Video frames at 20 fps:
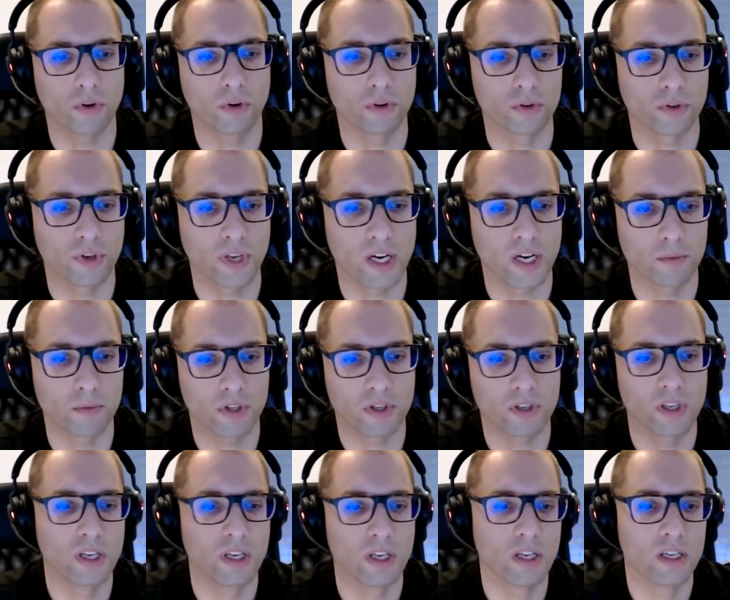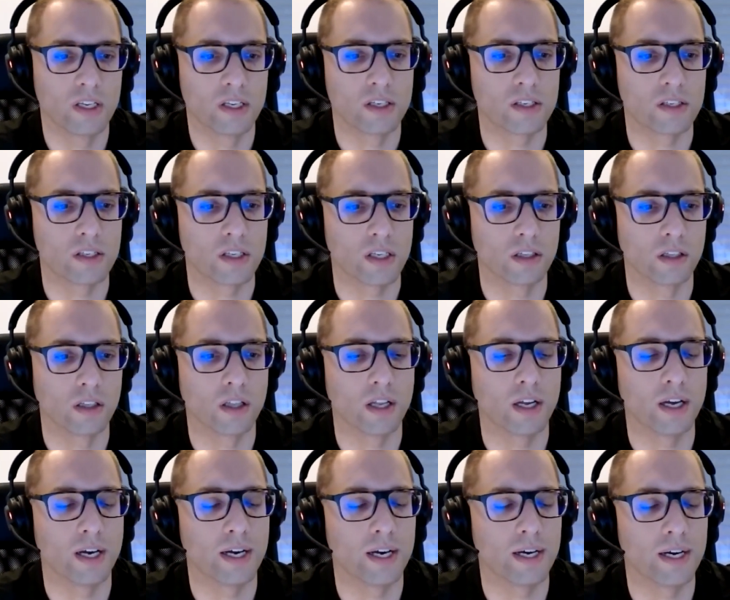all together, but
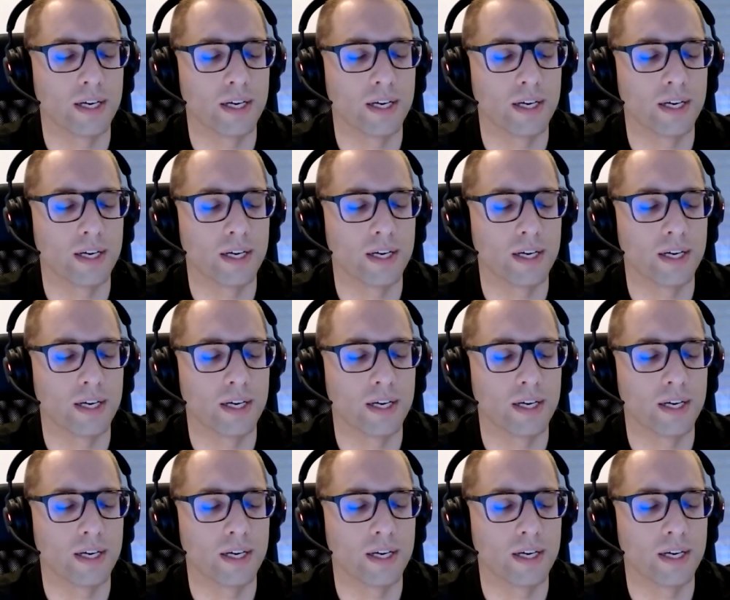still